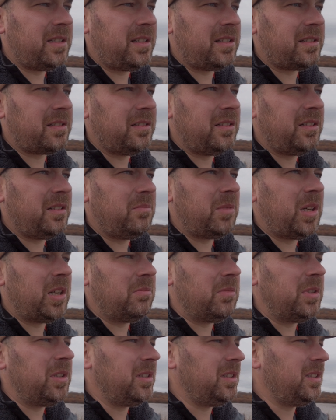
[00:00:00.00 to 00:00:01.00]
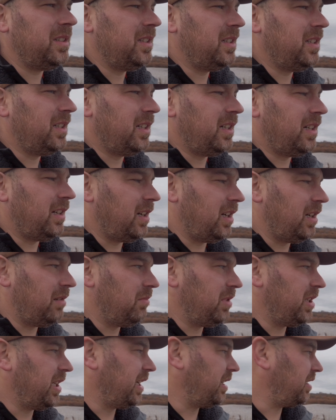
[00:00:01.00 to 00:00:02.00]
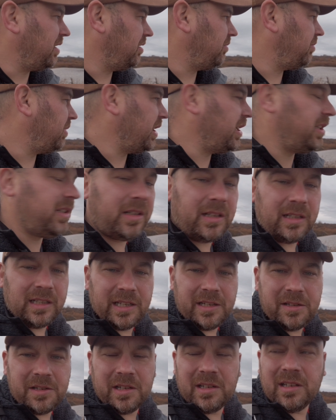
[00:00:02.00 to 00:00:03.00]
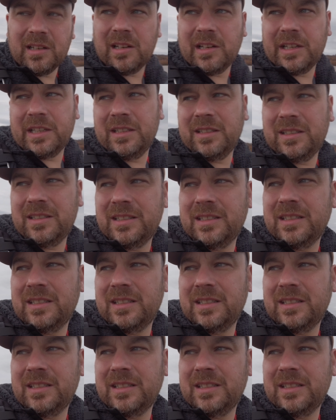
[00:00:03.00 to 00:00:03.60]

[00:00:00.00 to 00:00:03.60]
It doesn't at the moment, but that could be a lead-in line.